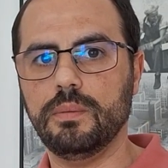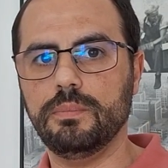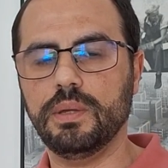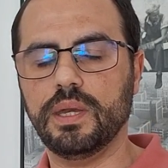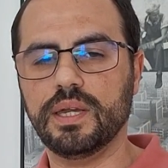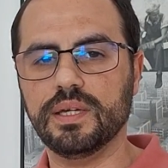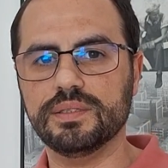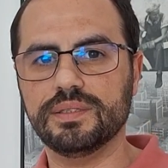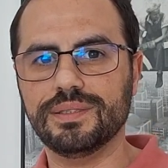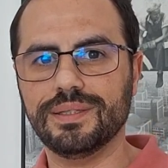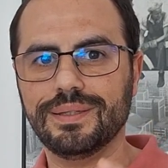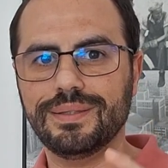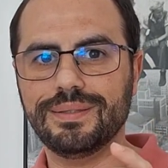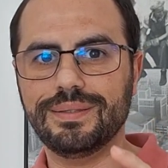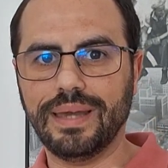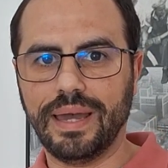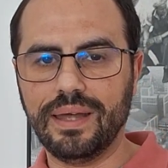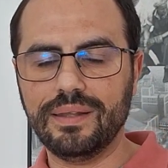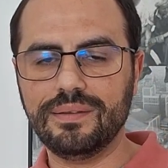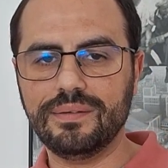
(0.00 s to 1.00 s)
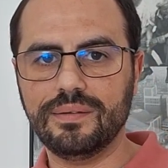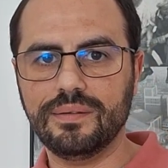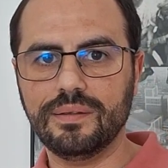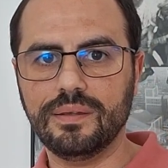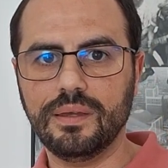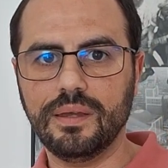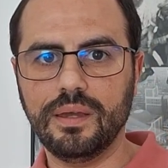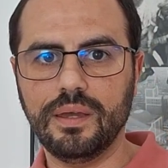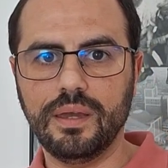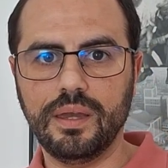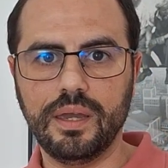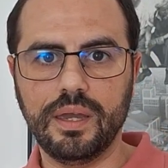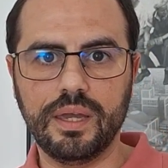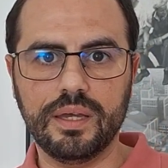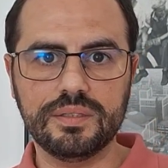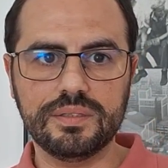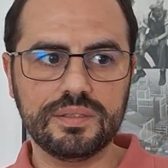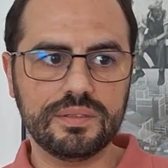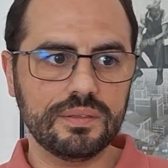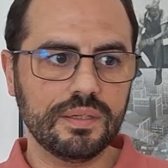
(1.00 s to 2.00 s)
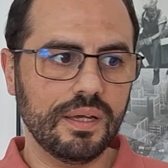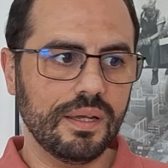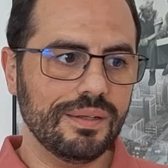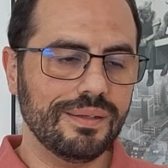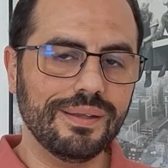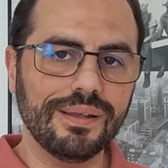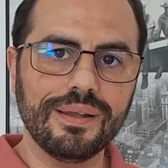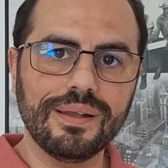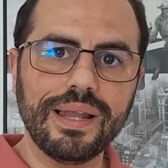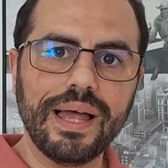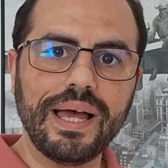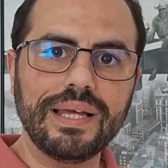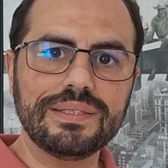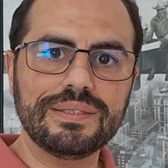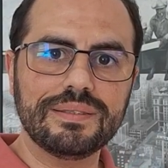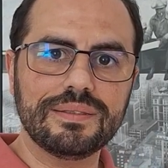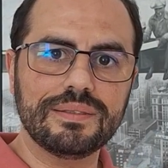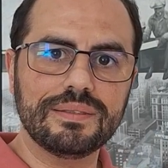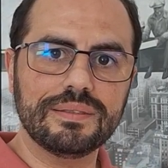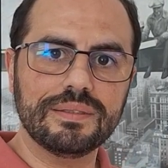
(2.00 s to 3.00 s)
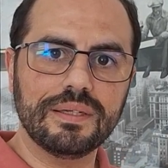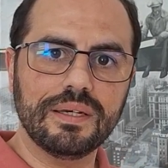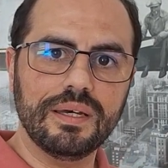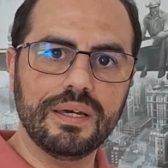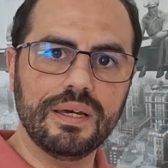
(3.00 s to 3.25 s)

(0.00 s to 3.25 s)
because that is the last